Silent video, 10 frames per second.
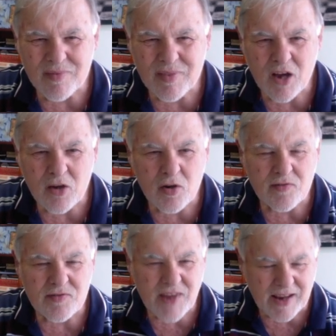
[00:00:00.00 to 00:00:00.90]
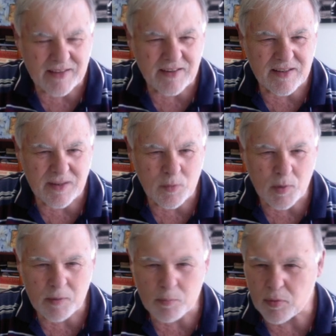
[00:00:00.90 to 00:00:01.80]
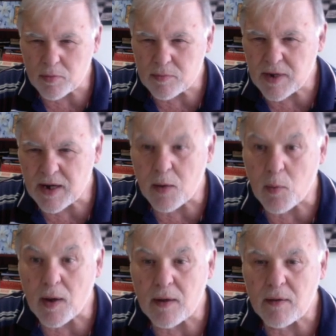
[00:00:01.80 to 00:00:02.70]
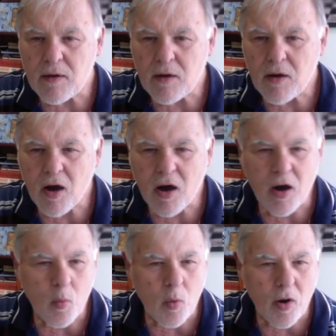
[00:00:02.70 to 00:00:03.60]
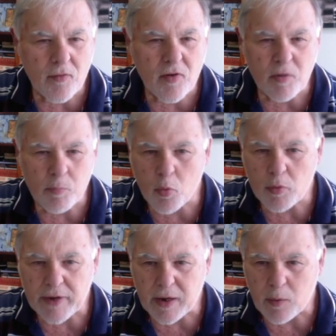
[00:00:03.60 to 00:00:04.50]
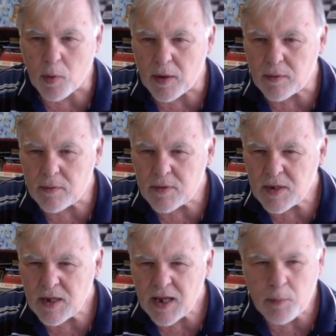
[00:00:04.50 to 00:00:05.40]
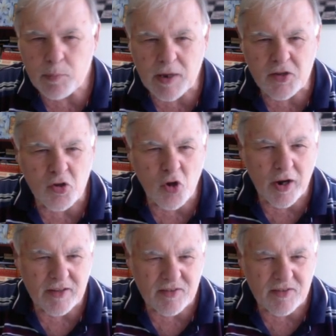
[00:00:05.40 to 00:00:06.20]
I could have tactically won a pawn. Anyway, I've got a pawn anyway. He played knight